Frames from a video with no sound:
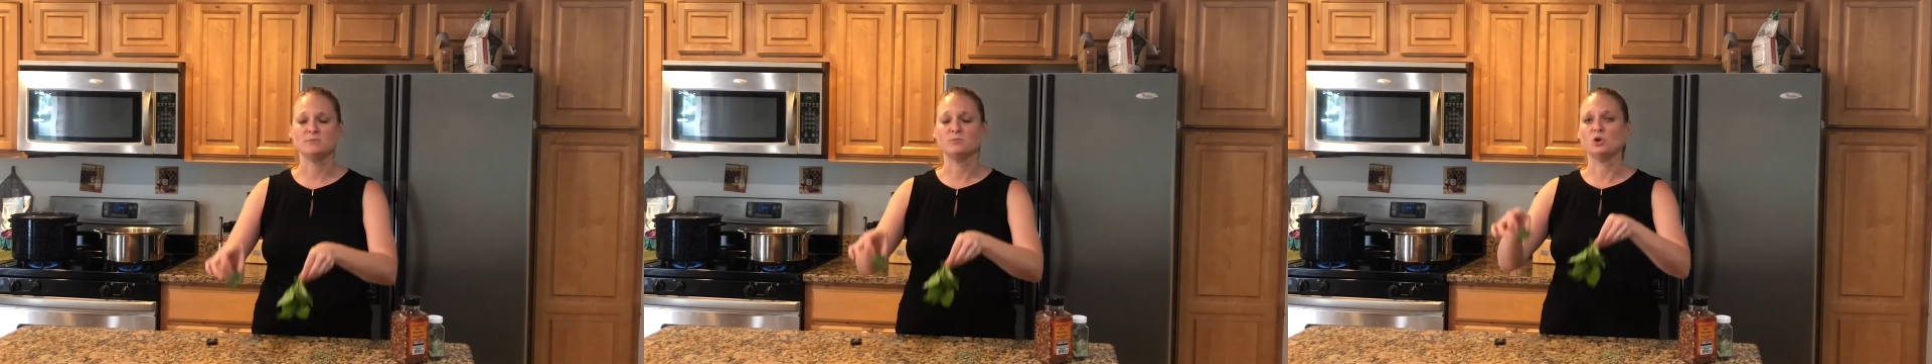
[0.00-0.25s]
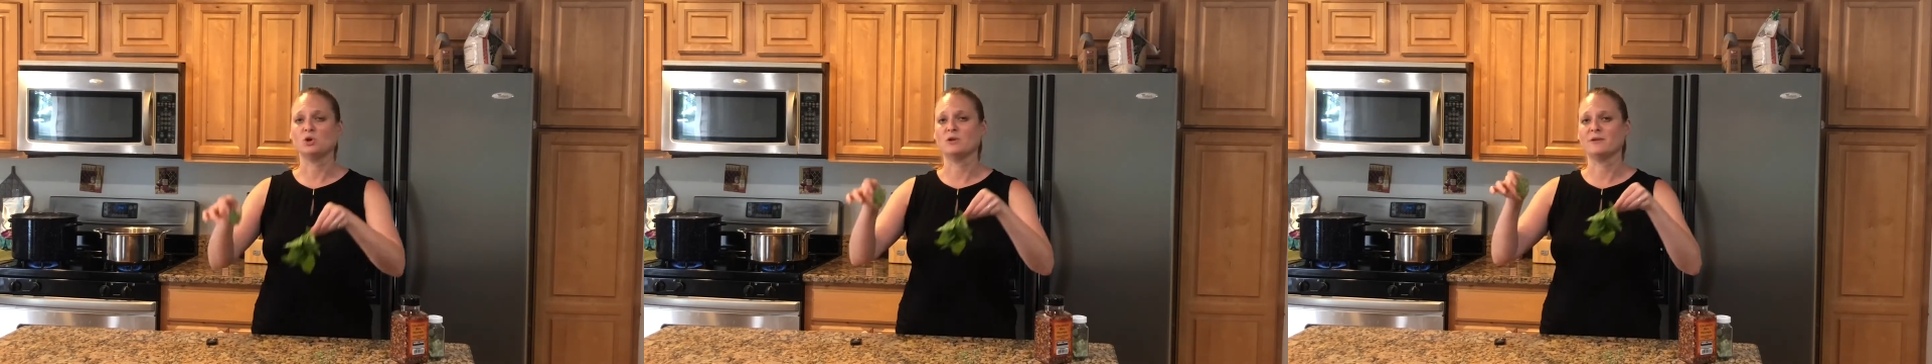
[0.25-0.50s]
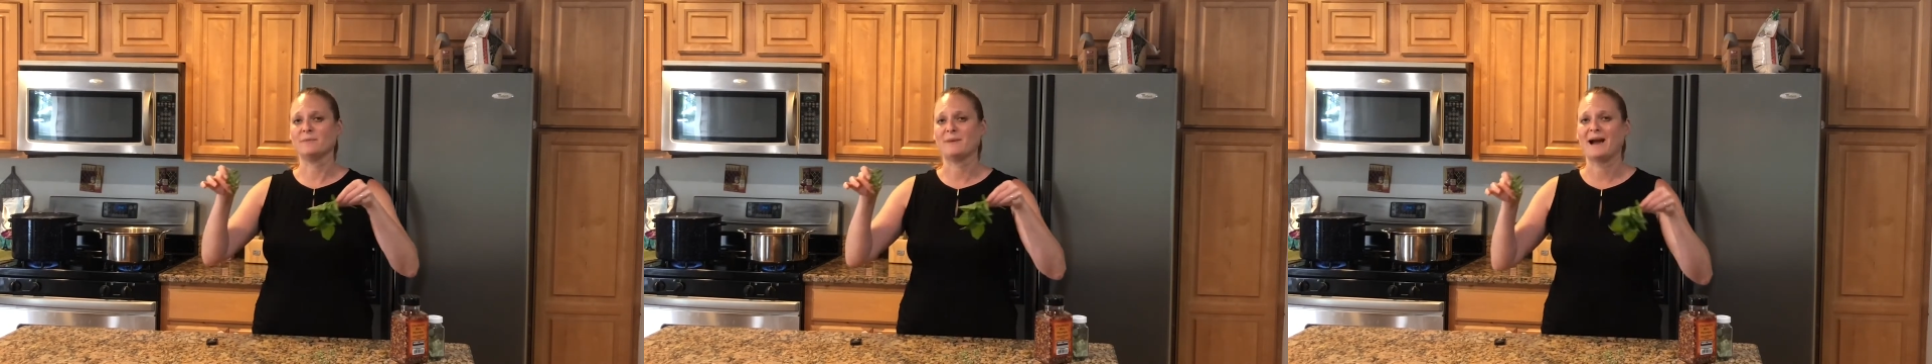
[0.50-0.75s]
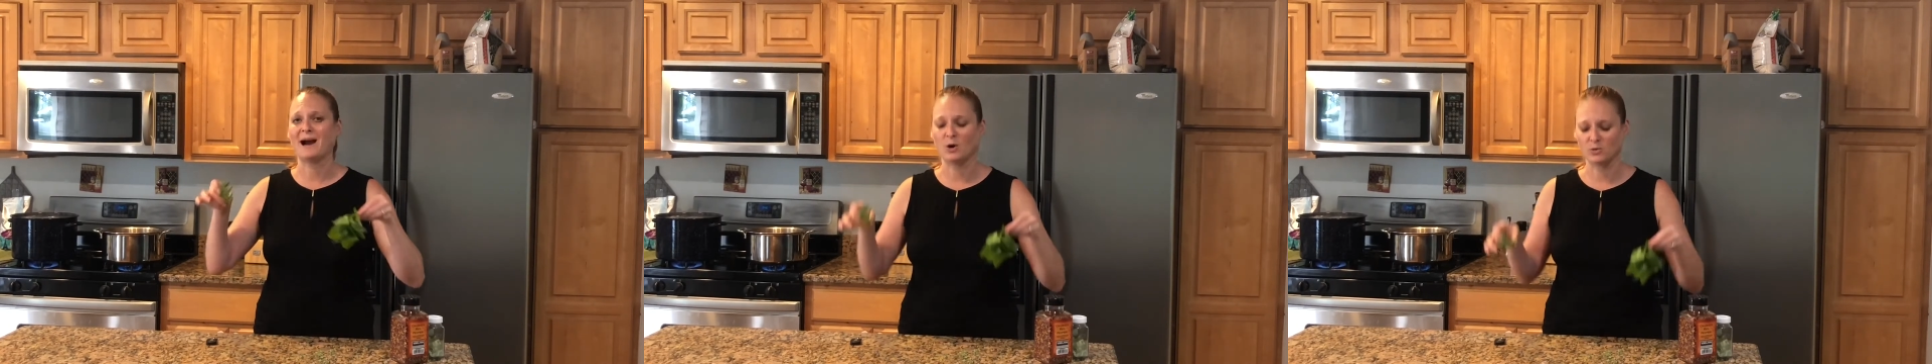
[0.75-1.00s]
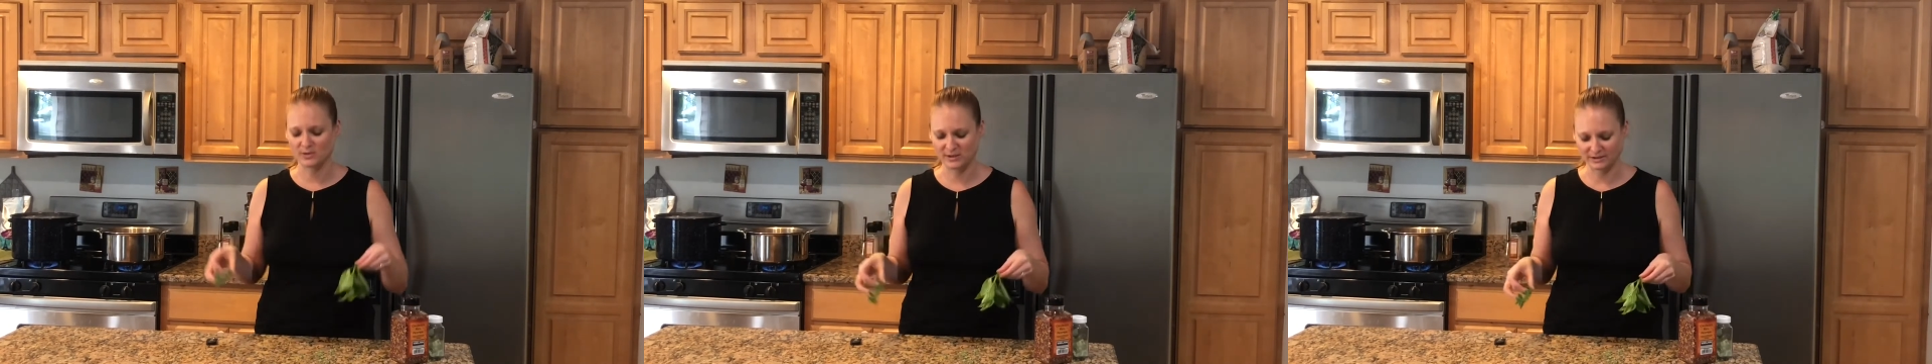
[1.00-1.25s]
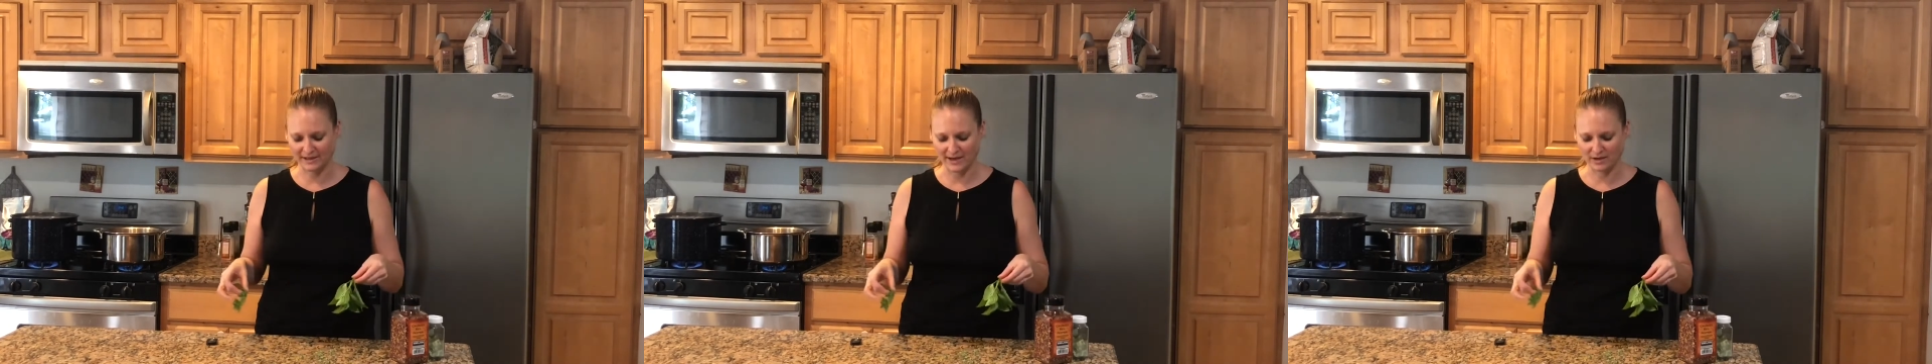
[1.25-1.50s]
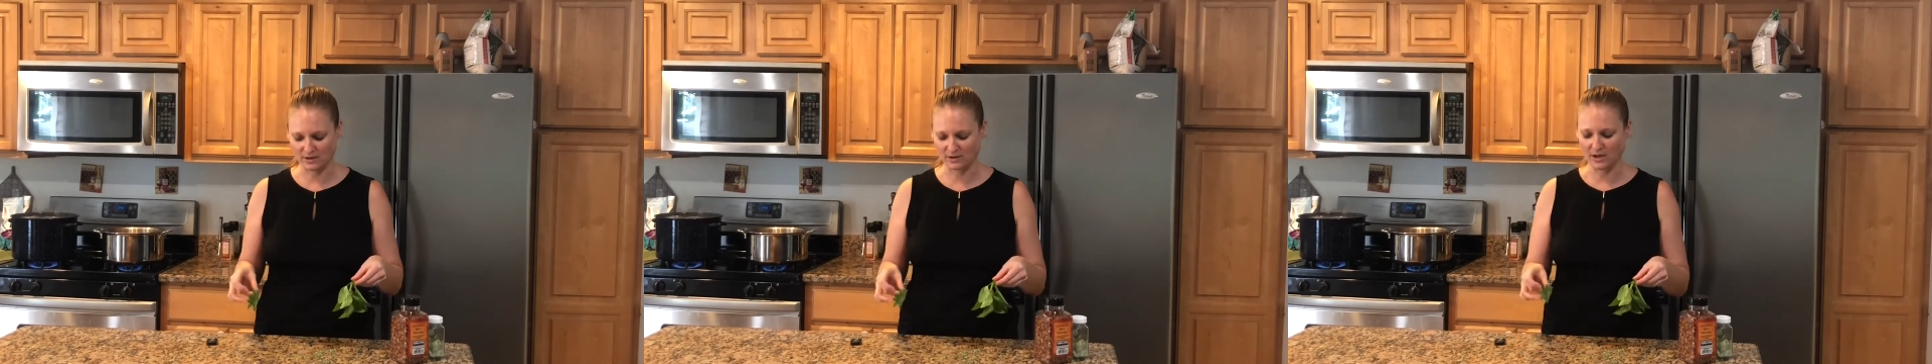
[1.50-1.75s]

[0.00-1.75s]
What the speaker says: pull them out later.